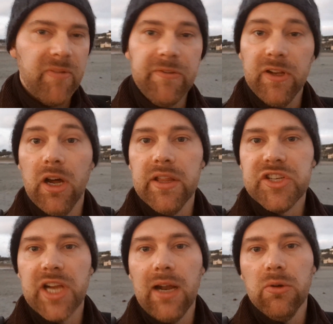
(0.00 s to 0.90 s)
If you like the
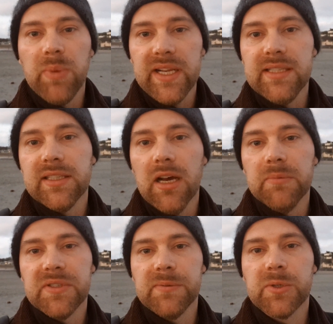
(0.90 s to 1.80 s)
channel, please
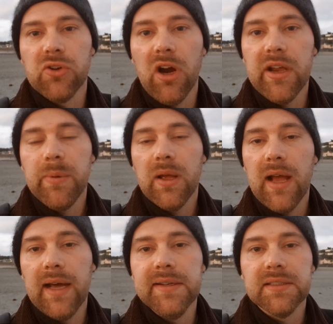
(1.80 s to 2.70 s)
subscribe,
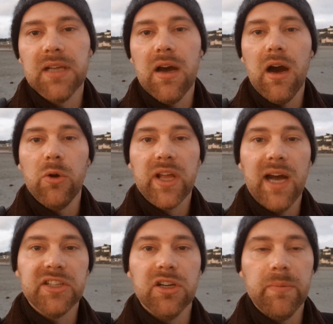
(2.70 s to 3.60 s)
and I'll
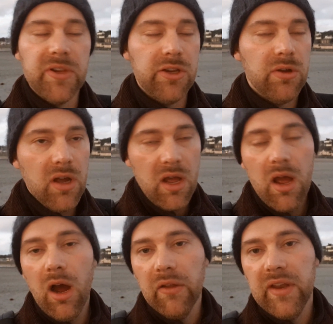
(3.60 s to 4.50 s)
catch up you
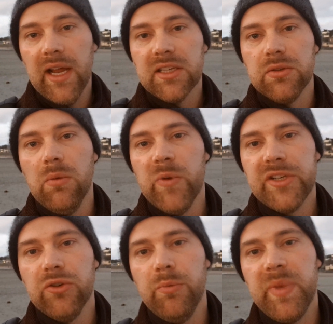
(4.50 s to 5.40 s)
on the next one,
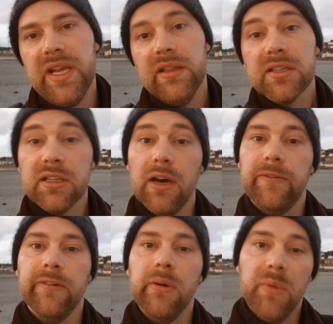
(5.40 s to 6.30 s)
which will be the
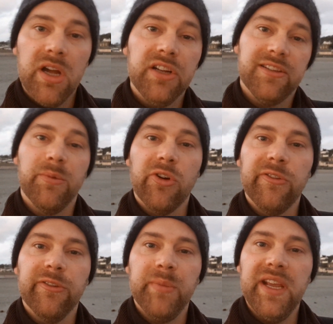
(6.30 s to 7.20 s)
stuff from tomorrow
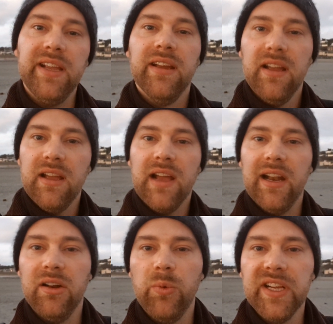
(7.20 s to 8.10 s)
for me
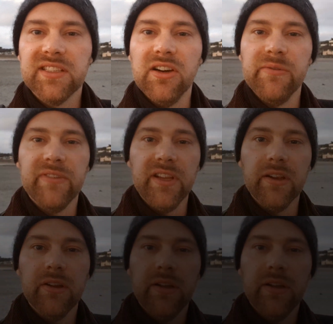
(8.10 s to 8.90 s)
and in a week's time for you.